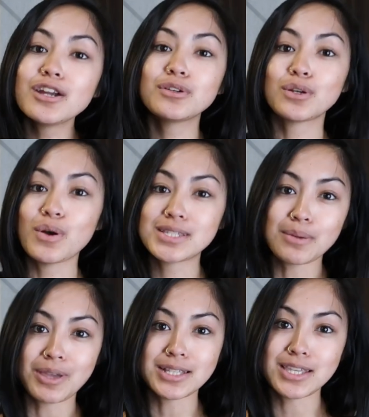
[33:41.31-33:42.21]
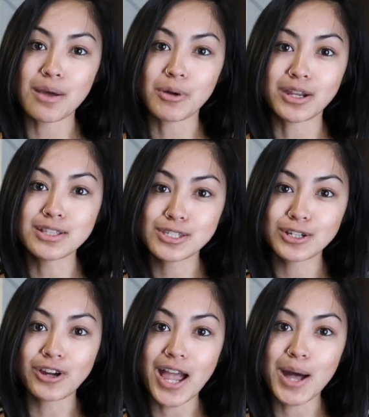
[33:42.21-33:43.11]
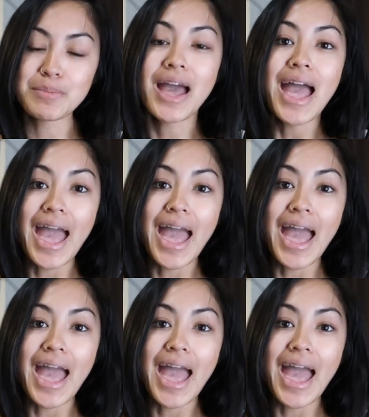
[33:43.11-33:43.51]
you can always send me a DM on Instagram